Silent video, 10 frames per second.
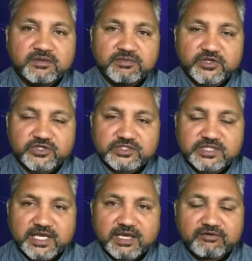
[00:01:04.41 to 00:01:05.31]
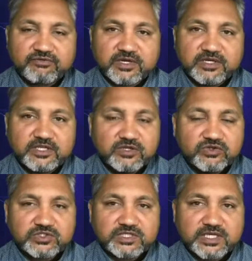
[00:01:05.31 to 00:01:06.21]
because they have
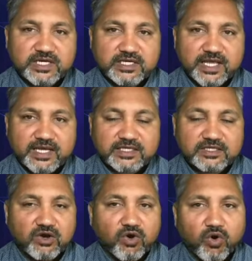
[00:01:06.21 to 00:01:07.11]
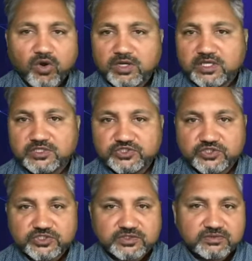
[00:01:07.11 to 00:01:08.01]
continuously attacked all
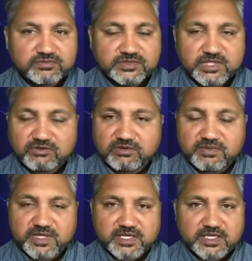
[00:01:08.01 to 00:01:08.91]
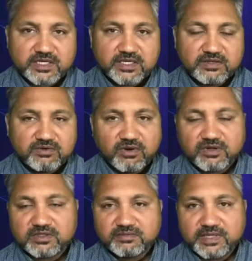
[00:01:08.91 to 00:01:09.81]
cultures, South America,
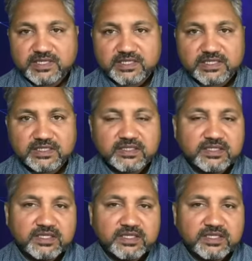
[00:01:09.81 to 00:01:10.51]
North America.